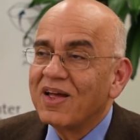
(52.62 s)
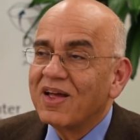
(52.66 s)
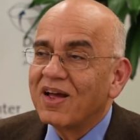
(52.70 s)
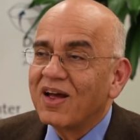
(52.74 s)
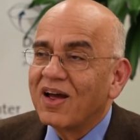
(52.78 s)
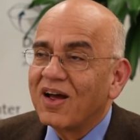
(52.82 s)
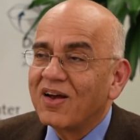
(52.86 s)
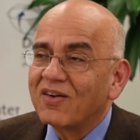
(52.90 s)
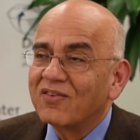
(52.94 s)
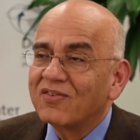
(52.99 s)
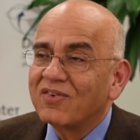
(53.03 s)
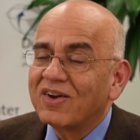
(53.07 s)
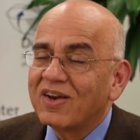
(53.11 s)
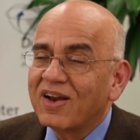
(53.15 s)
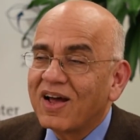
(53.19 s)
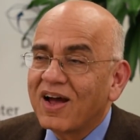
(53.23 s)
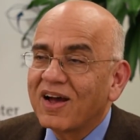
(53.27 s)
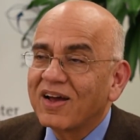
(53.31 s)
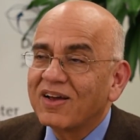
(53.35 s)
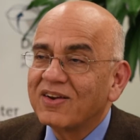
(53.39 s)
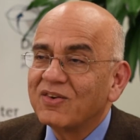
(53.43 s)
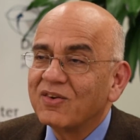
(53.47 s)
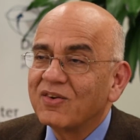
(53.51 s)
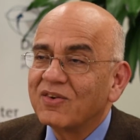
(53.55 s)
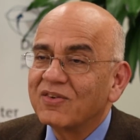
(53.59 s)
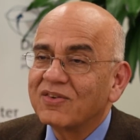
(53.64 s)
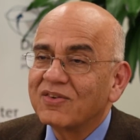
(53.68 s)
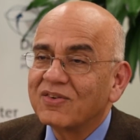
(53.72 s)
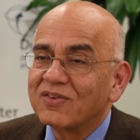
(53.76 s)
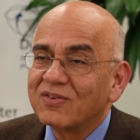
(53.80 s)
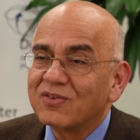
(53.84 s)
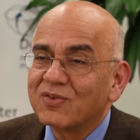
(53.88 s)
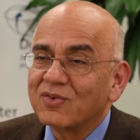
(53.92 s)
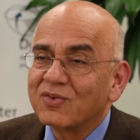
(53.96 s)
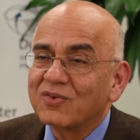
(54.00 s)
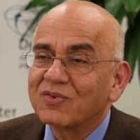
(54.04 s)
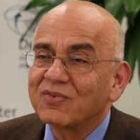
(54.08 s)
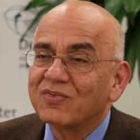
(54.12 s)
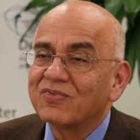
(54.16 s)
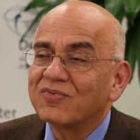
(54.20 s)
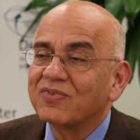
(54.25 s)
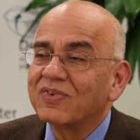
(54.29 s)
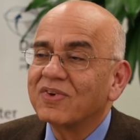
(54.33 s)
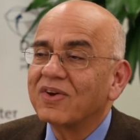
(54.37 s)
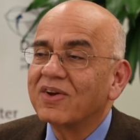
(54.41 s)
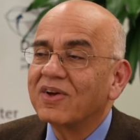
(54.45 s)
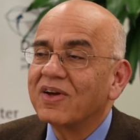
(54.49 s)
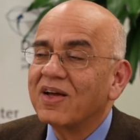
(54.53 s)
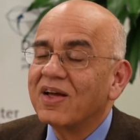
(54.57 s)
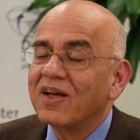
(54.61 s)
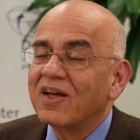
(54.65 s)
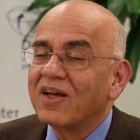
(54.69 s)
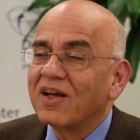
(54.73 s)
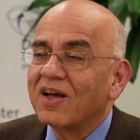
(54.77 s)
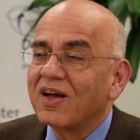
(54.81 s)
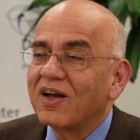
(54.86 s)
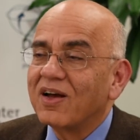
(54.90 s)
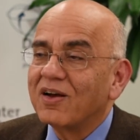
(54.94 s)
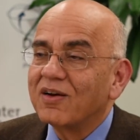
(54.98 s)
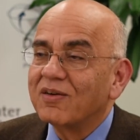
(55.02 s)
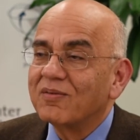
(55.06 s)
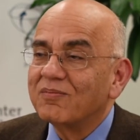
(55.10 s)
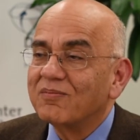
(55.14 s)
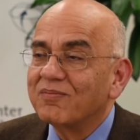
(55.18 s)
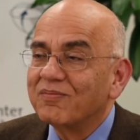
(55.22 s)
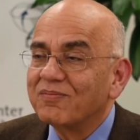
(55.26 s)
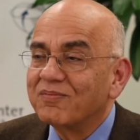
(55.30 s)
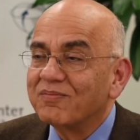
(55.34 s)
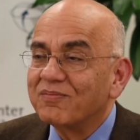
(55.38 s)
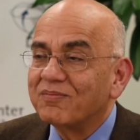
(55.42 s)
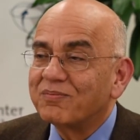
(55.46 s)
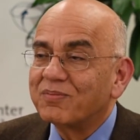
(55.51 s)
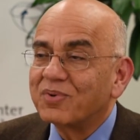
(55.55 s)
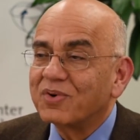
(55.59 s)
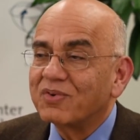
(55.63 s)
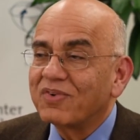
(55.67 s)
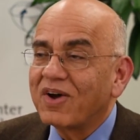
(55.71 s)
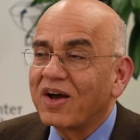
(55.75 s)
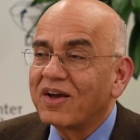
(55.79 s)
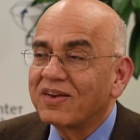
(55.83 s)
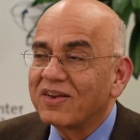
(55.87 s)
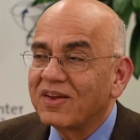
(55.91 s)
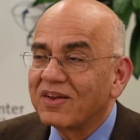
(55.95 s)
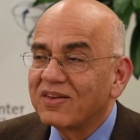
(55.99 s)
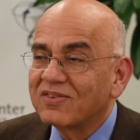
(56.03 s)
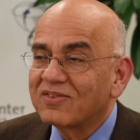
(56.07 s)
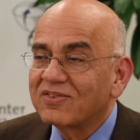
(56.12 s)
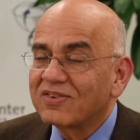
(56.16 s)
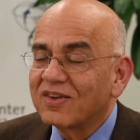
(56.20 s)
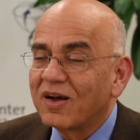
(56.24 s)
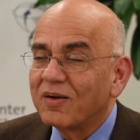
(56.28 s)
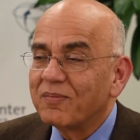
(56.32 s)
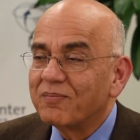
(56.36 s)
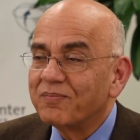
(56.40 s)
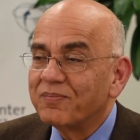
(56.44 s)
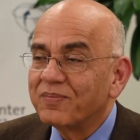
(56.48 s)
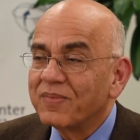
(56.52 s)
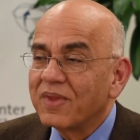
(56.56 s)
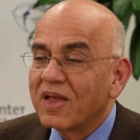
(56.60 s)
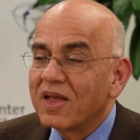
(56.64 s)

relied on sort of providing some